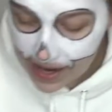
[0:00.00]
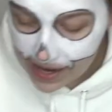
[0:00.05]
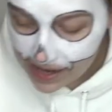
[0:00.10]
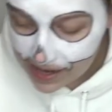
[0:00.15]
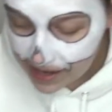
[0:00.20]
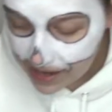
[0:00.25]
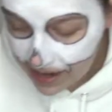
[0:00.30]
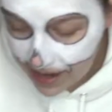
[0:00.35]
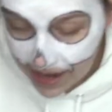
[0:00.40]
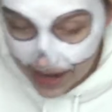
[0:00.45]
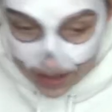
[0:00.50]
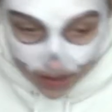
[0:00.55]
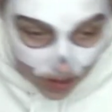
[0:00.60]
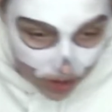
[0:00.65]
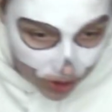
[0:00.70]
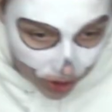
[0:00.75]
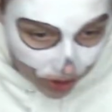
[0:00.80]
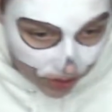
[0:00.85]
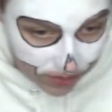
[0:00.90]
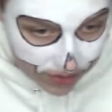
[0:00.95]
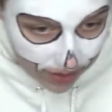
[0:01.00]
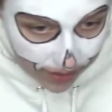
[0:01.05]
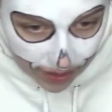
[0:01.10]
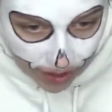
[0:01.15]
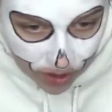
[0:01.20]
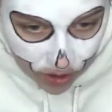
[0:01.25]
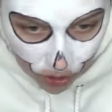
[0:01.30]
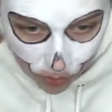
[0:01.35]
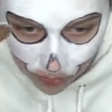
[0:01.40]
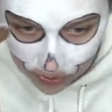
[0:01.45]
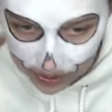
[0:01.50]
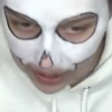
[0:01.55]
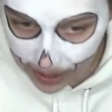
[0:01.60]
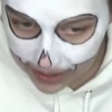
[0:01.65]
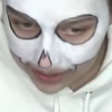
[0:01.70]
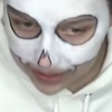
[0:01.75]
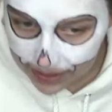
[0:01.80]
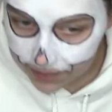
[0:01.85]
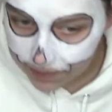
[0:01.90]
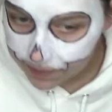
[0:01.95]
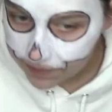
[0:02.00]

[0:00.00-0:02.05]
and it turns out I don't got it.